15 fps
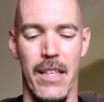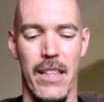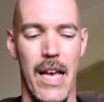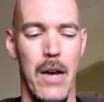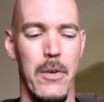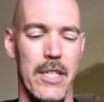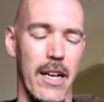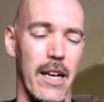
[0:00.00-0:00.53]

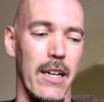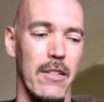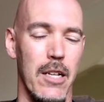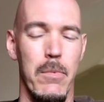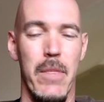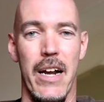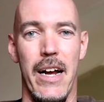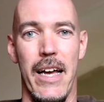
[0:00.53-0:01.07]
That was the kind of
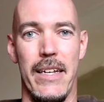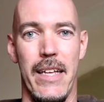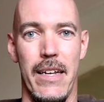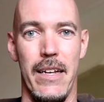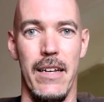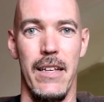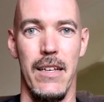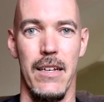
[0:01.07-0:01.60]
club that I
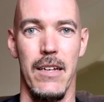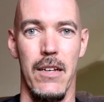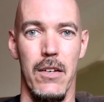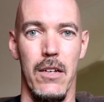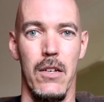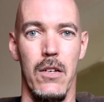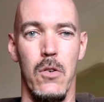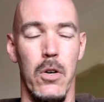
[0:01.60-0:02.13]
attended.
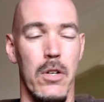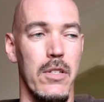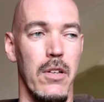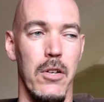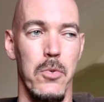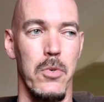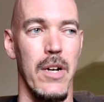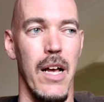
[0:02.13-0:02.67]
Of course,
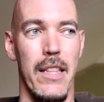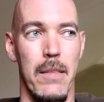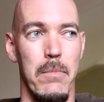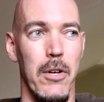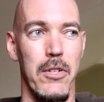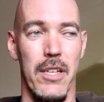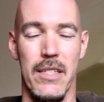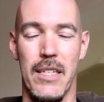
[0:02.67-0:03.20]
those were not the
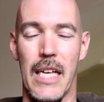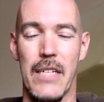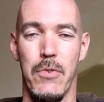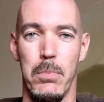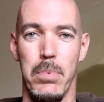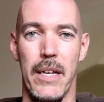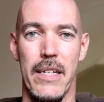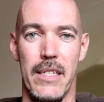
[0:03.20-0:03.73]
most
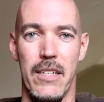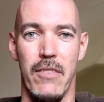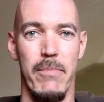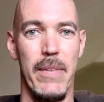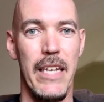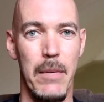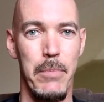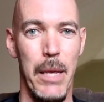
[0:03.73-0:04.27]
successful places of
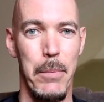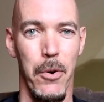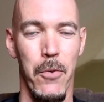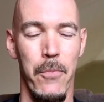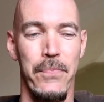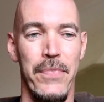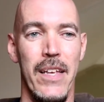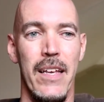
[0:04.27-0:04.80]
meeting
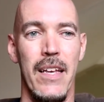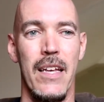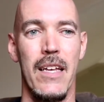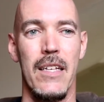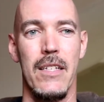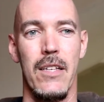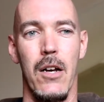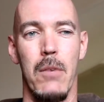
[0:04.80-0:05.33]
people,
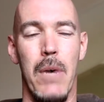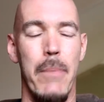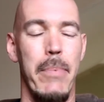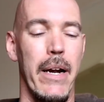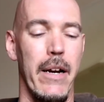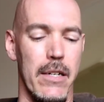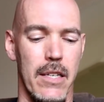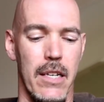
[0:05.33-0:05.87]
so my
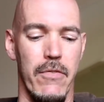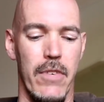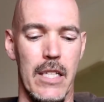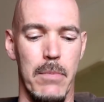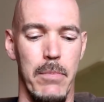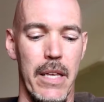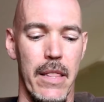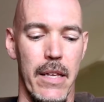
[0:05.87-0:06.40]
parents
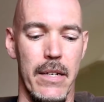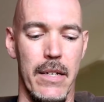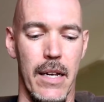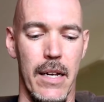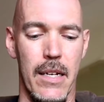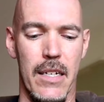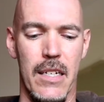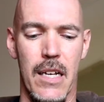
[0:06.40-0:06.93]
convinced me
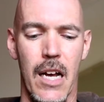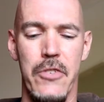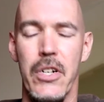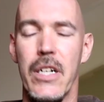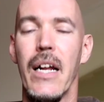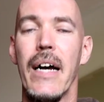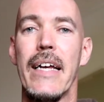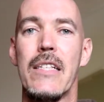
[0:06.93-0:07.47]
that
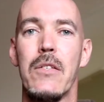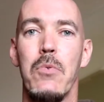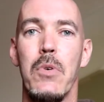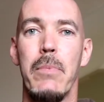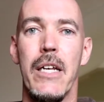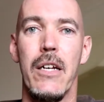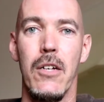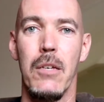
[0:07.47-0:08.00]
country nights
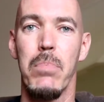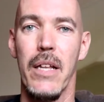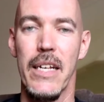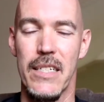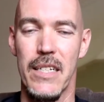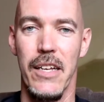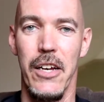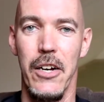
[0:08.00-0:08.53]
would be a good
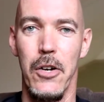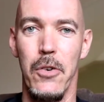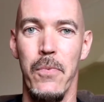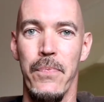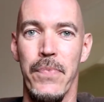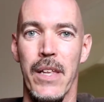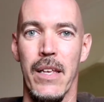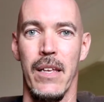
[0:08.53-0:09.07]
place to go.
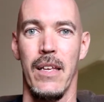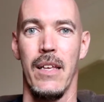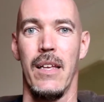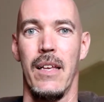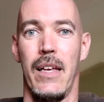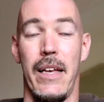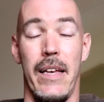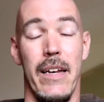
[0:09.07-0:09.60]

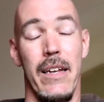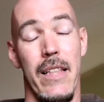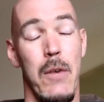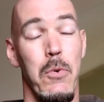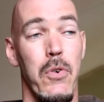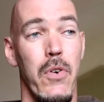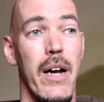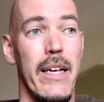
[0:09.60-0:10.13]
And they
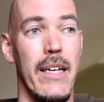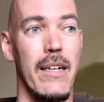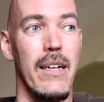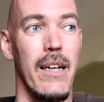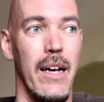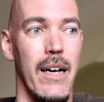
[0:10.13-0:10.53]
were right.